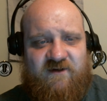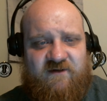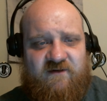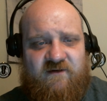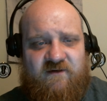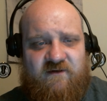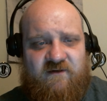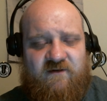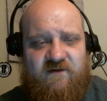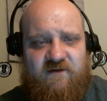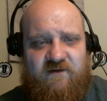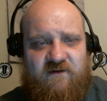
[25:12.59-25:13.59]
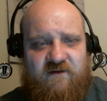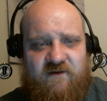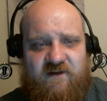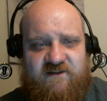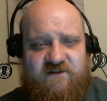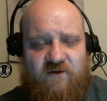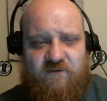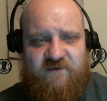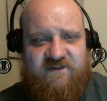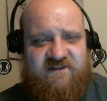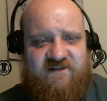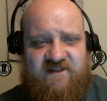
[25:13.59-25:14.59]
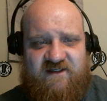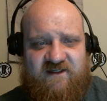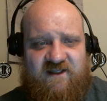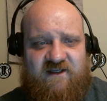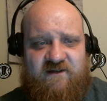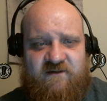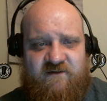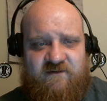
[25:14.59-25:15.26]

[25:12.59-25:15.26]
it, that's all the reasons they need.